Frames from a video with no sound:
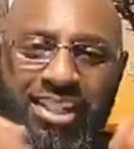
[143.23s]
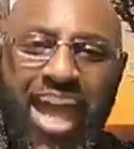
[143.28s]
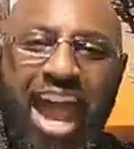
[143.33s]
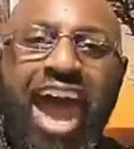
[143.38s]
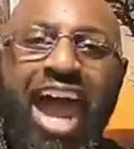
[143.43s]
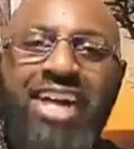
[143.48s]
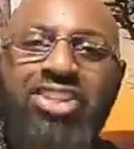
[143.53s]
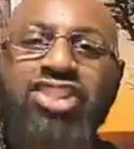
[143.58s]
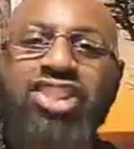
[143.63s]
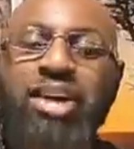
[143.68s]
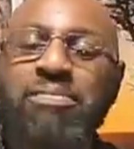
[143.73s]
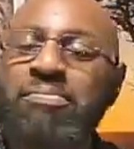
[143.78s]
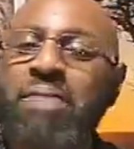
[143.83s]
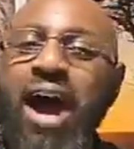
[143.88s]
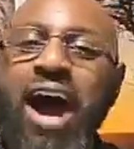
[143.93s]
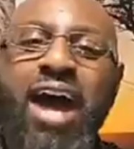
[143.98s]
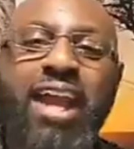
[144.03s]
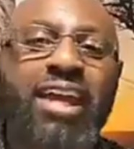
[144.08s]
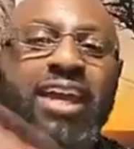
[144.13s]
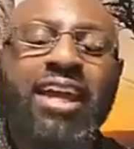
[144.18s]
Tag
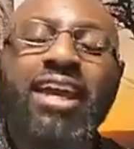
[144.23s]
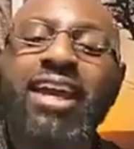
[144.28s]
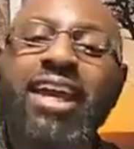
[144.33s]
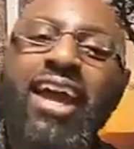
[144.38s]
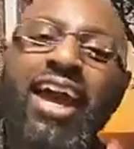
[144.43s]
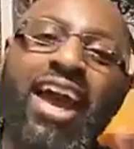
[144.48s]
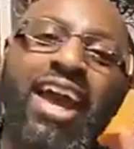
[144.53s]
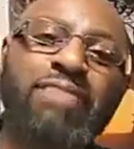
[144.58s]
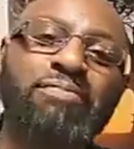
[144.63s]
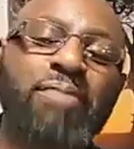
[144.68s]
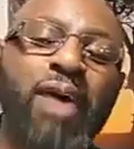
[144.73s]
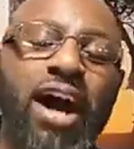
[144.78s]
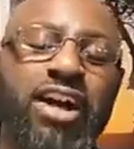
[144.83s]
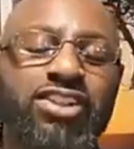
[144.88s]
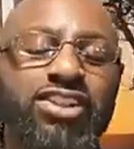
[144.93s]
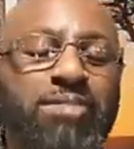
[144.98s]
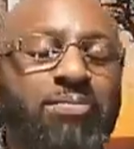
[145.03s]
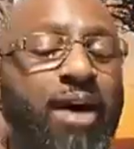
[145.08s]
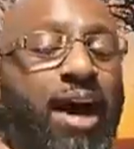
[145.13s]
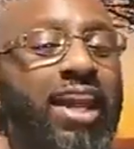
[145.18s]
somebody,
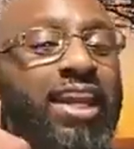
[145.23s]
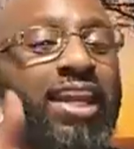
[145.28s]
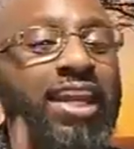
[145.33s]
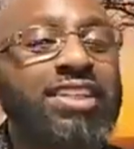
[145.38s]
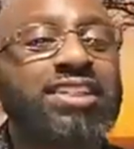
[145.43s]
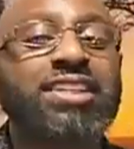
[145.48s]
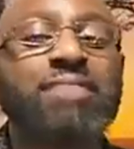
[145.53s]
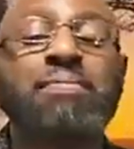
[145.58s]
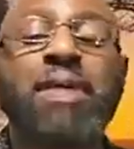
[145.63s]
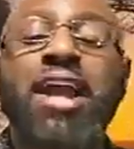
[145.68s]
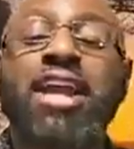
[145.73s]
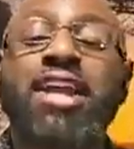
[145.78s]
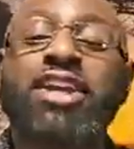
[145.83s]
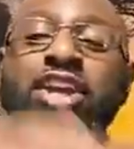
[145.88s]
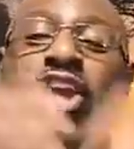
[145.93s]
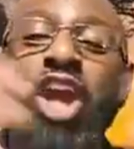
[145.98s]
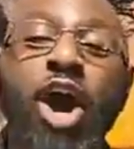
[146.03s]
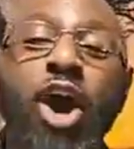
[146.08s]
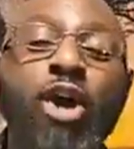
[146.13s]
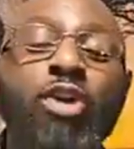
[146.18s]
inbox somebody, let somebody
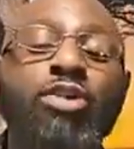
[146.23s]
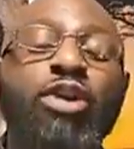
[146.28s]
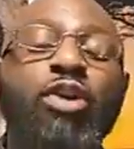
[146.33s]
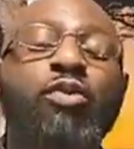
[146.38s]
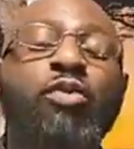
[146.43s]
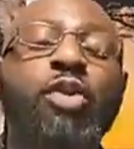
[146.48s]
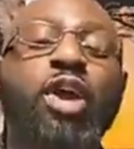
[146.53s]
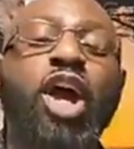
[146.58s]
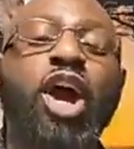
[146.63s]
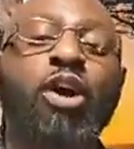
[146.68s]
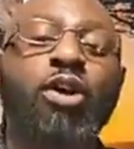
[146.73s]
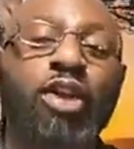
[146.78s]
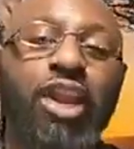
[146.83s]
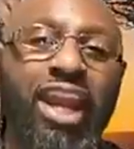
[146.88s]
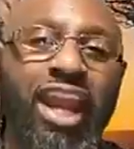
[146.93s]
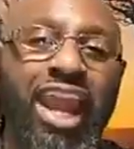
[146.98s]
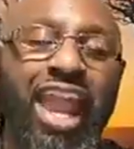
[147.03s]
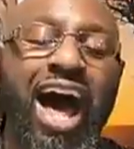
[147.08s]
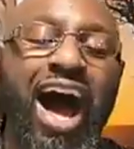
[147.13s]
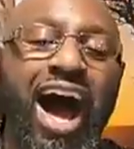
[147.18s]
know that we are
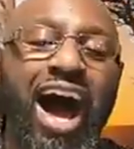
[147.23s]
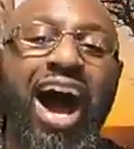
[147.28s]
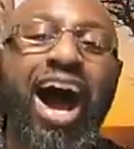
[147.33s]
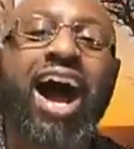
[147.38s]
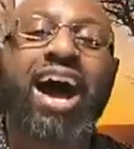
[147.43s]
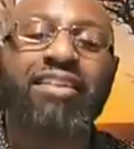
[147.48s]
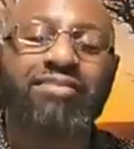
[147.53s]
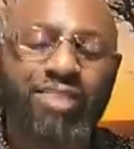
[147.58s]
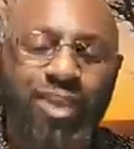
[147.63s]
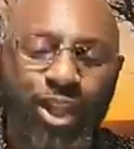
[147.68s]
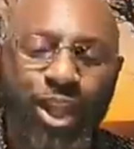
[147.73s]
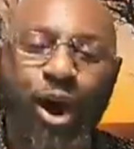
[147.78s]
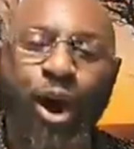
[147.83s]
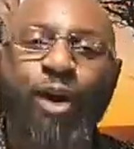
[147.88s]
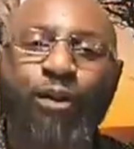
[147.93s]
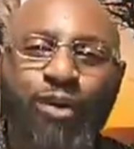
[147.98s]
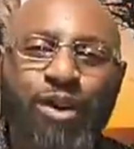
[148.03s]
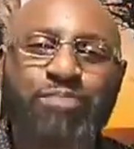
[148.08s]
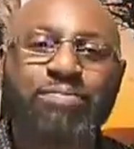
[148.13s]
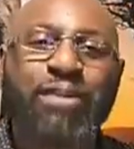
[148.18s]
live.
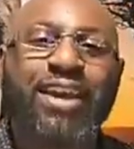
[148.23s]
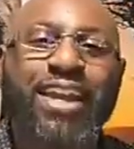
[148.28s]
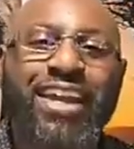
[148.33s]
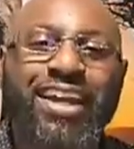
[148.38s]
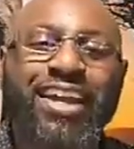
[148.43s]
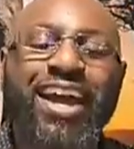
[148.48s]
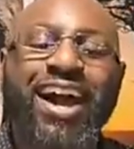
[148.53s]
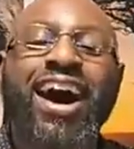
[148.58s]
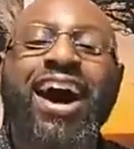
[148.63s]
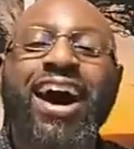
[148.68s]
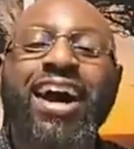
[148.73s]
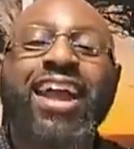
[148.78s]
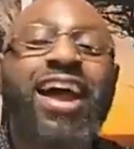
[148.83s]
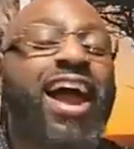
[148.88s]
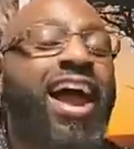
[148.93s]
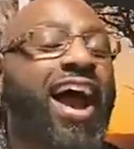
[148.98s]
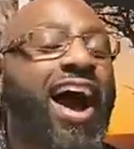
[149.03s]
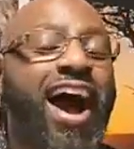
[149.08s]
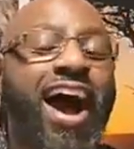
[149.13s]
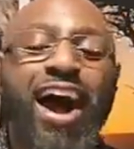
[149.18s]
Glory be to God.